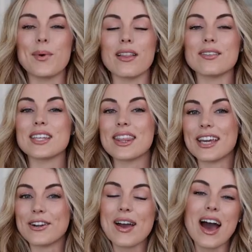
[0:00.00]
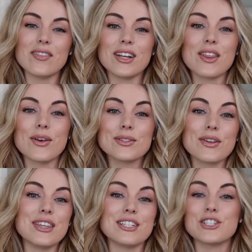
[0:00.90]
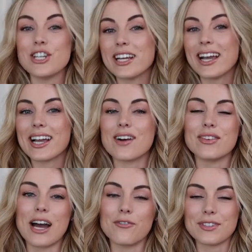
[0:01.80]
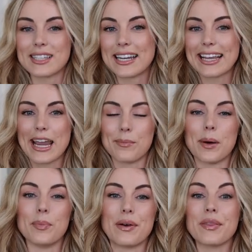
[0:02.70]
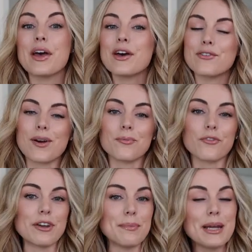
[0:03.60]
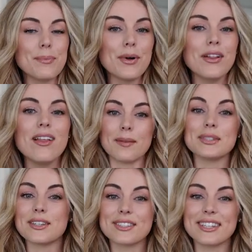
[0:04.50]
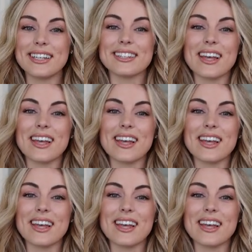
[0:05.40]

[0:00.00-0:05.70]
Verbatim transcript: Well loves, there you have it. Those are the chic and comfy outfits that I came up with from Free People. I'm seriously